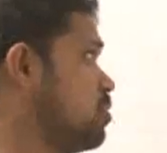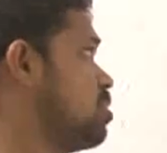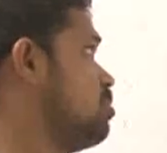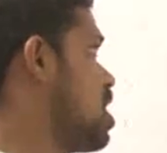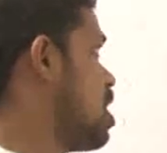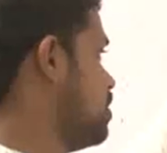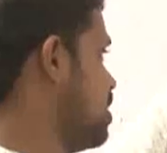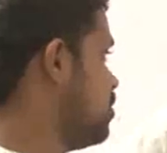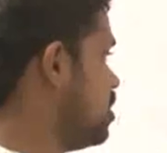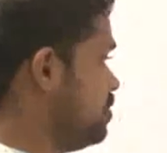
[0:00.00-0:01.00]
formula of
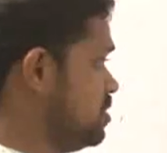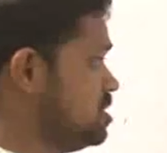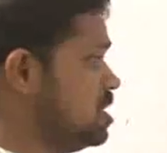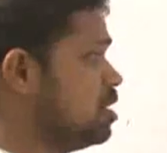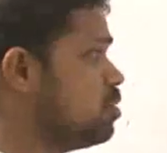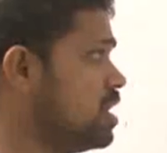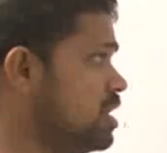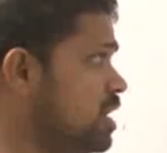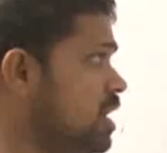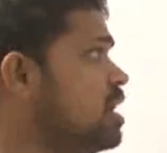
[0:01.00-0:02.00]
different physical
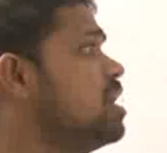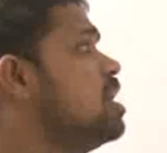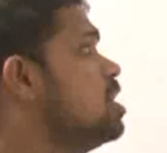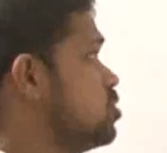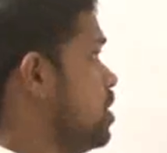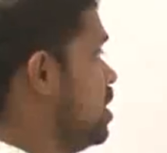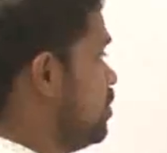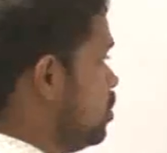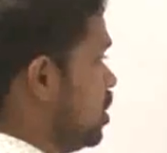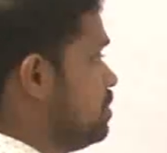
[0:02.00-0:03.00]
quantity. So you
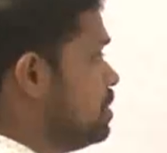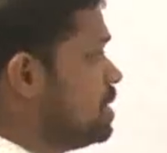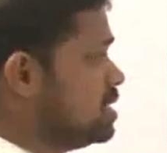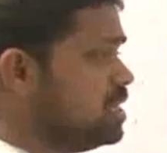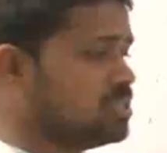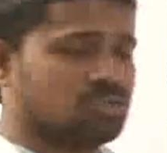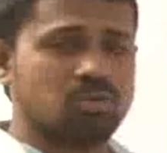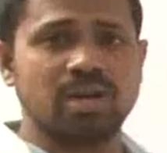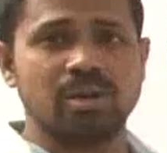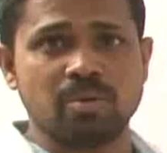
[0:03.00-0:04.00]
have to remember these
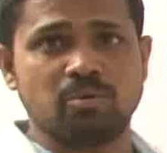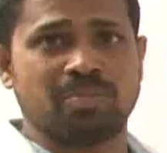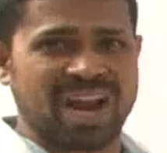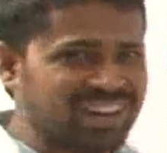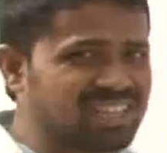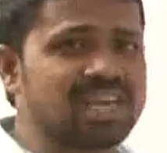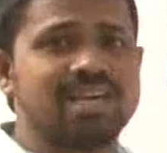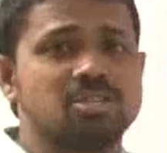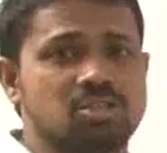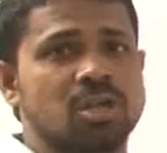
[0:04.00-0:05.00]
two and you have to
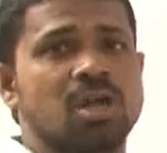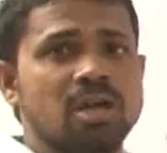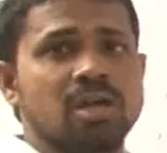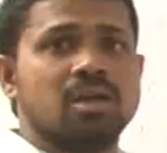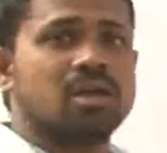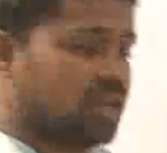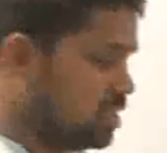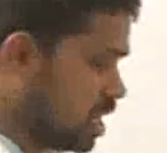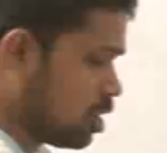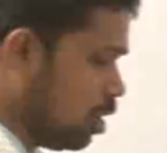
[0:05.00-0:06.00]
practice in the